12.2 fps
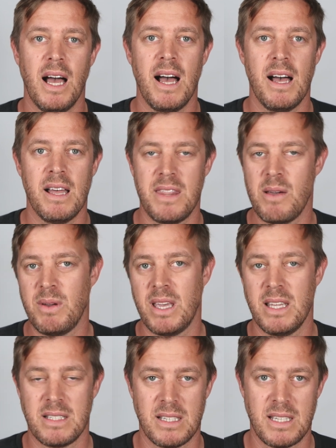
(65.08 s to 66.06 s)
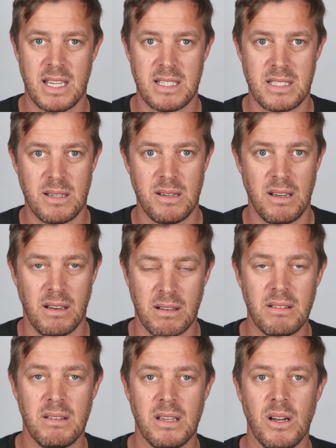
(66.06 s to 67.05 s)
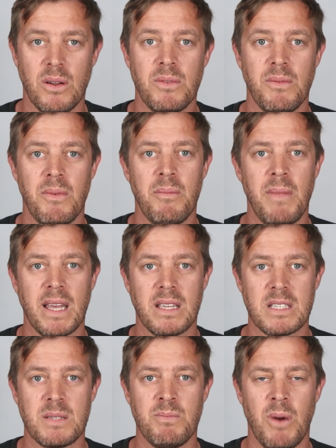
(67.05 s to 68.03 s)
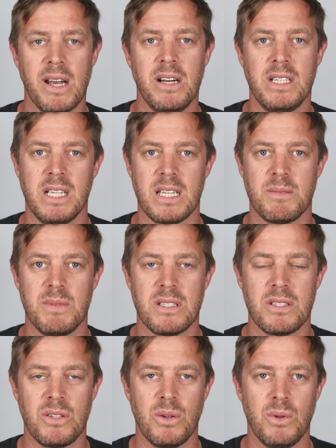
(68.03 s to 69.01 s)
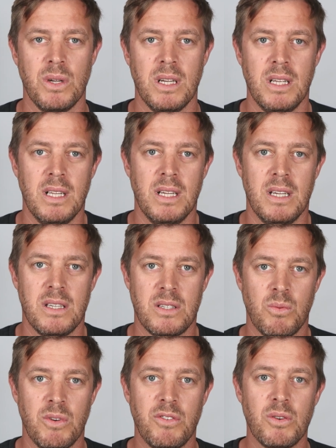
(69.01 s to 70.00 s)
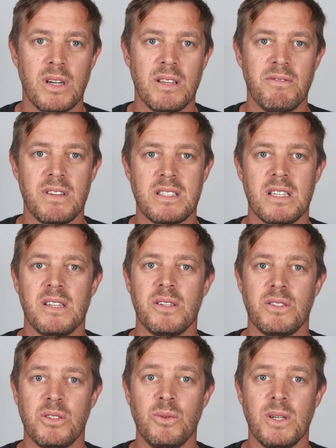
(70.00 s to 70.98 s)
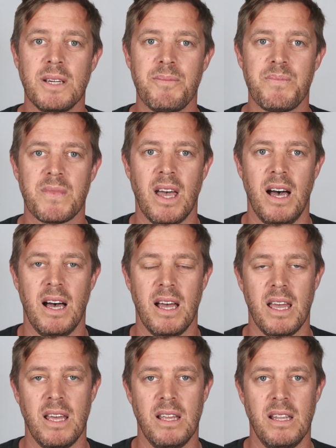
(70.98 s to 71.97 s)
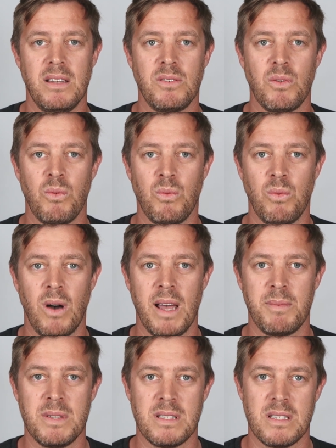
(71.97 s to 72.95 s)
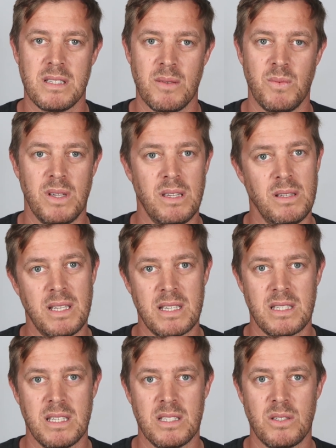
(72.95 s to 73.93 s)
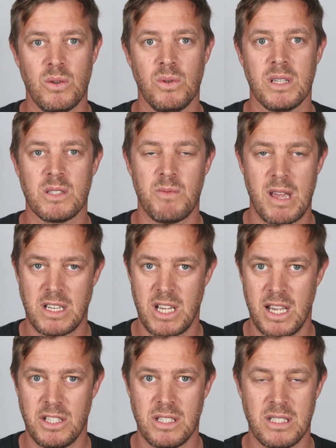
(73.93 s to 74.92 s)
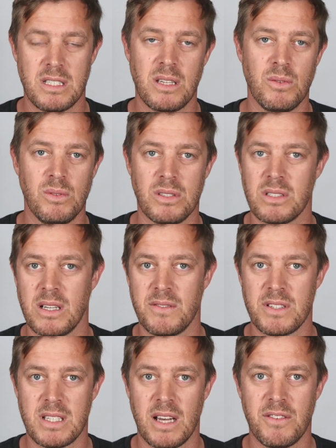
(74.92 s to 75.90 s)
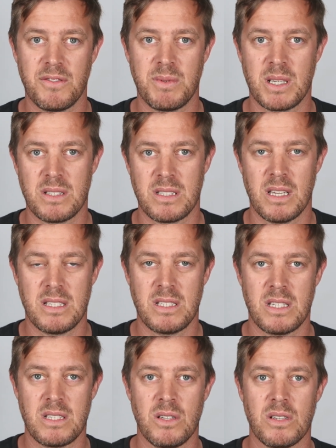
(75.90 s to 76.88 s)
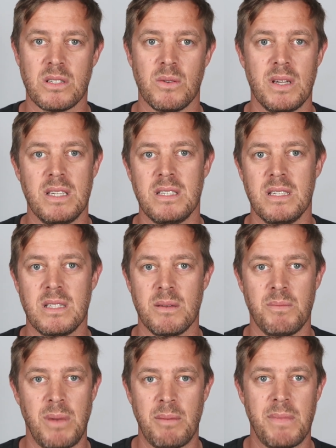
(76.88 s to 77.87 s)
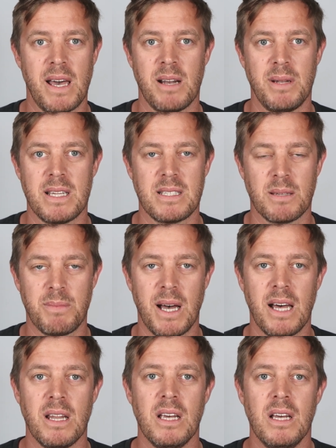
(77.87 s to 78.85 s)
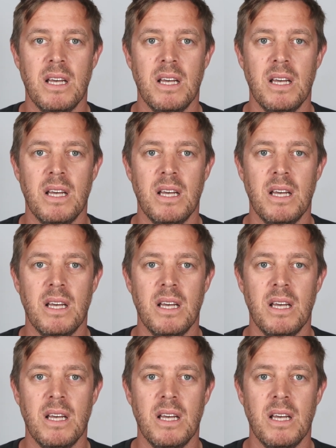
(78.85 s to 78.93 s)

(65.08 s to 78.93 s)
that we get to test and, make minor adjustments to. So we've already invested in the tooling and what happens is that we test these toolings, make changes and all this kind of stuff, because it's just not so easy to pump out a plastic part